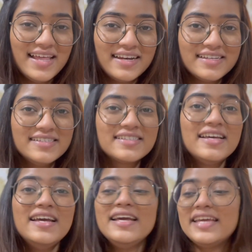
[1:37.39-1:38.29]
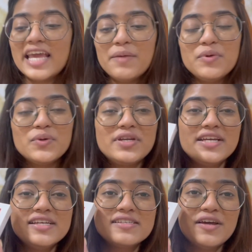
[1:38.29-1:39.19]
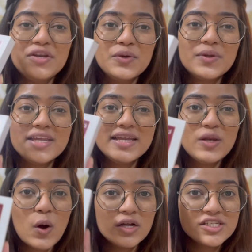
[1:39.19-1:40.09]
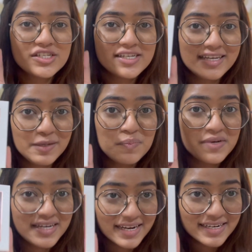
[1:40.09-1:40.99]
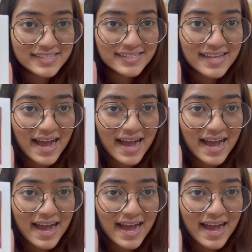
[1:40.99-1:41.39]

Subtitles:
That is K Beauty's newly launched lip tints.